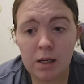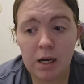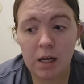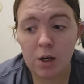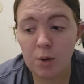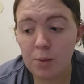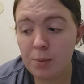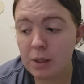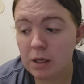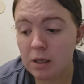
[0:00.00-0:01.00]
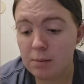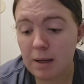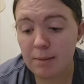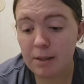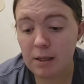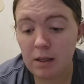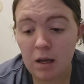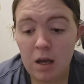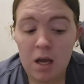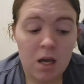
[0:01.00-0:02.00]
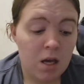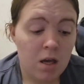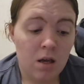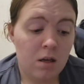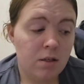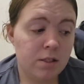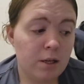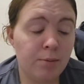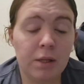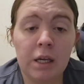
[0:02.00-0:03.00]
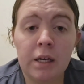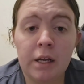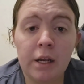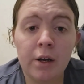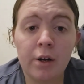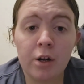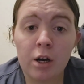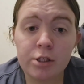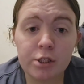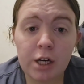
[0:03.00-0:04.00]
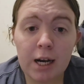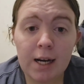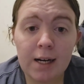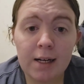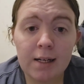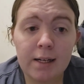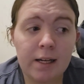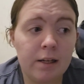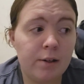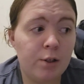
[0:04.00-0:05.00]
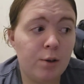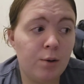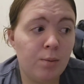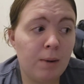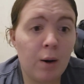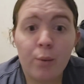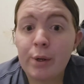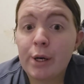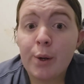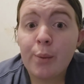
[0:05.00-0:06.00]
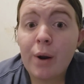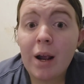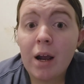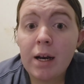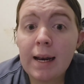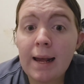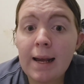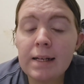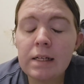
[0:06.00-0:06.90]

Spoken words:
I hope maybe something in here caught your eye and you might want to know where I got it at.